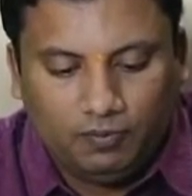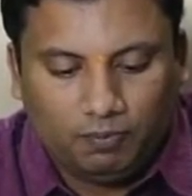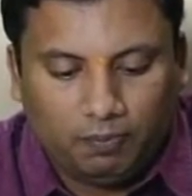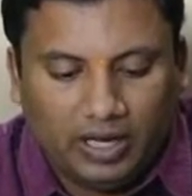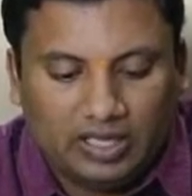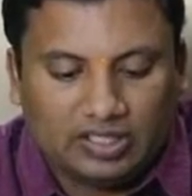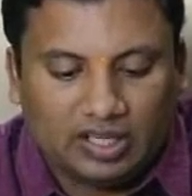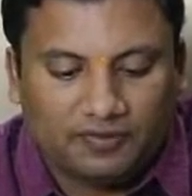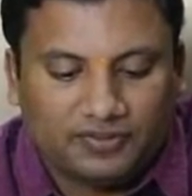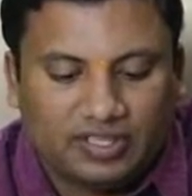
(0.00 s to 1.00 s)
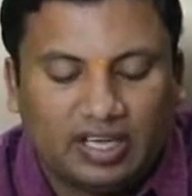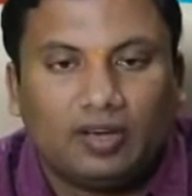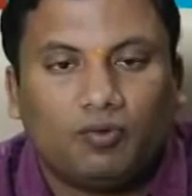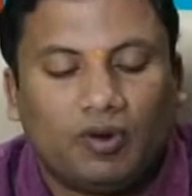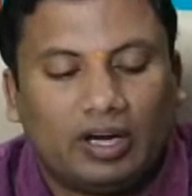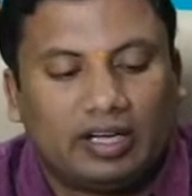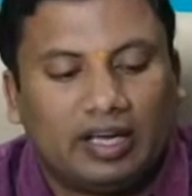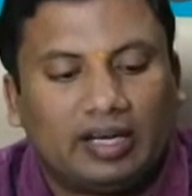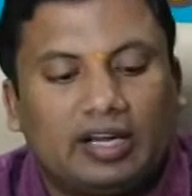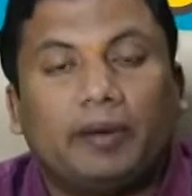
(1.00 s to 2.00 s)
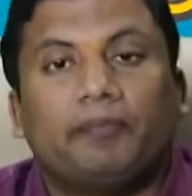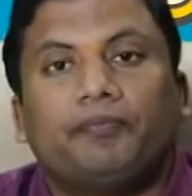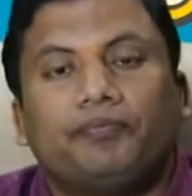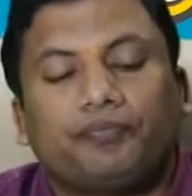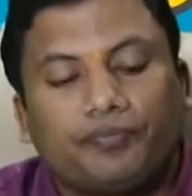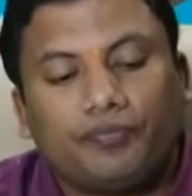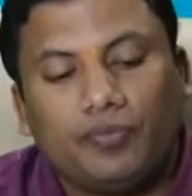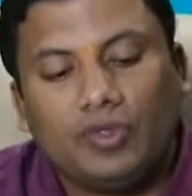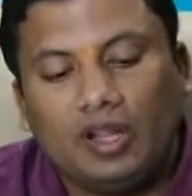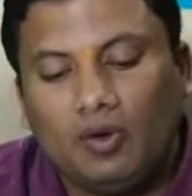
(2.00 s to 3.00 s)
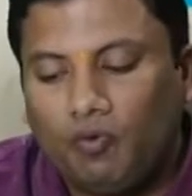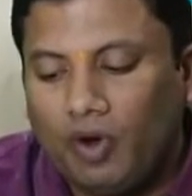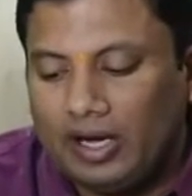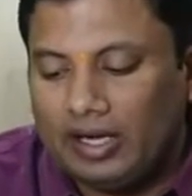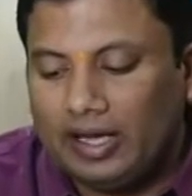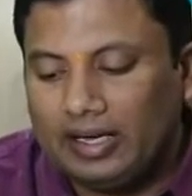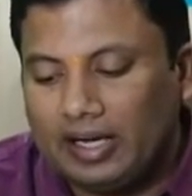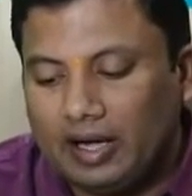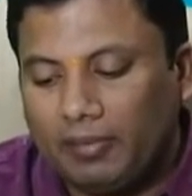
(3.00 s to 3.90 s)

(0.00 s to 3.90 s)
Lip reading: place of C, one can come. One can come in